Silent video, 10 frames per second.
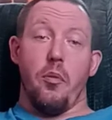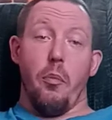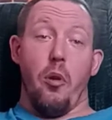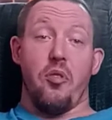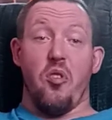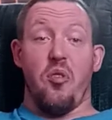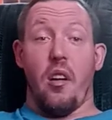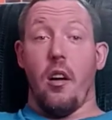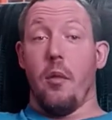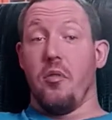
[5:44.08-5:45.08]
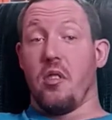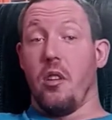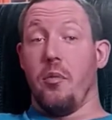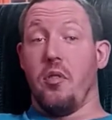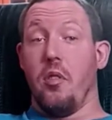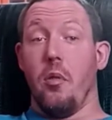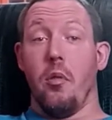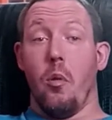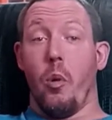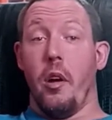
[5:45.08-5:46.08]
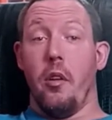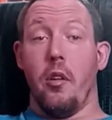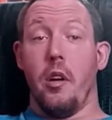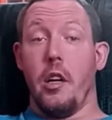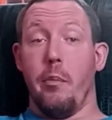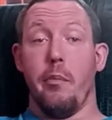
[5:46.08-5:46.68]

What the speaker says: most of the time she comes to you in a wet dream,